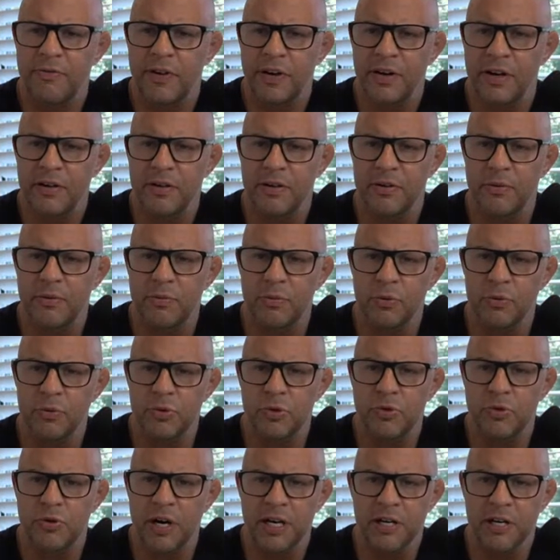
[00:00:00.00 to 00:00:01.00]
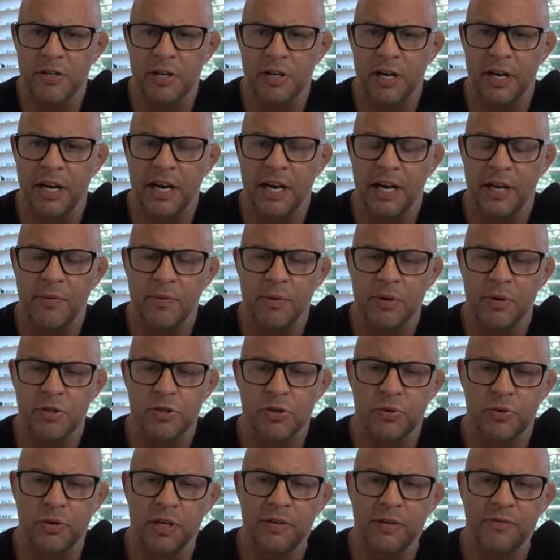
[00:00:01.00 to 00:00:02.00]
found it real strange that anyone
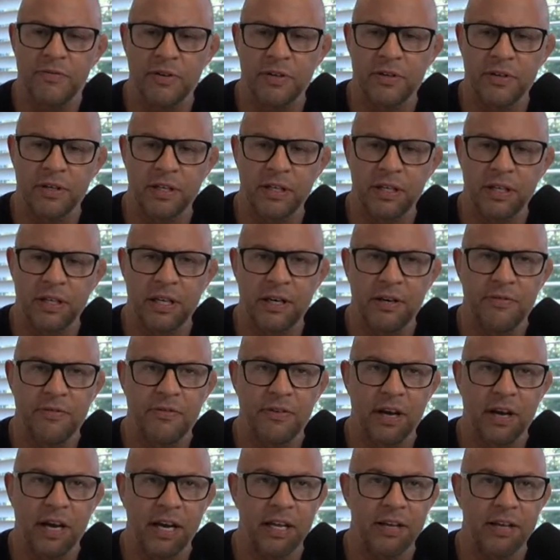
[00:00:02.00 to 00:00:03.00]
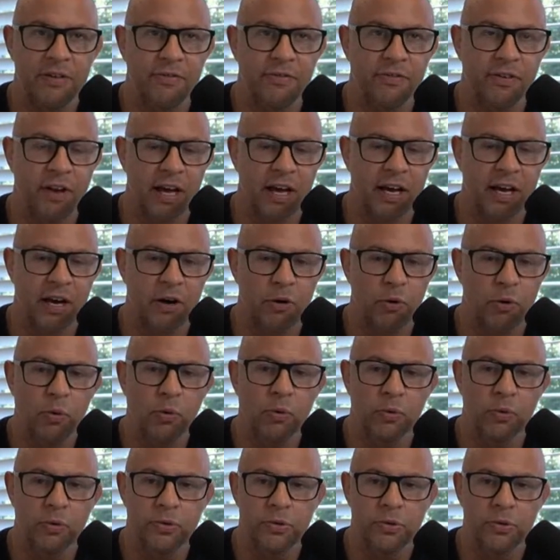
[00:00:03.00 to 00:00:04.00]
should even give any flack at
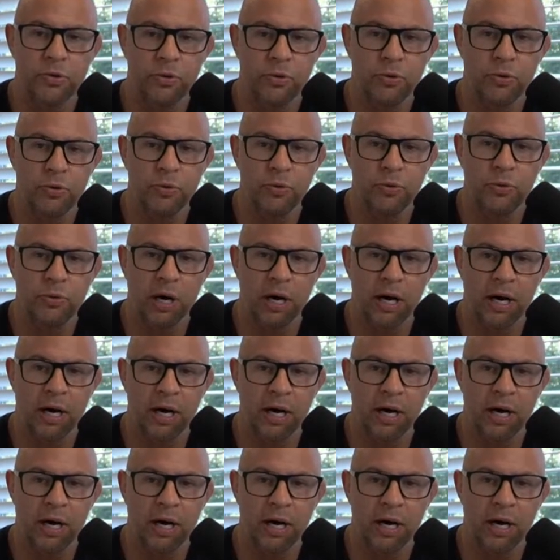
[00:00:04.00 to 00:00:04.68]
all to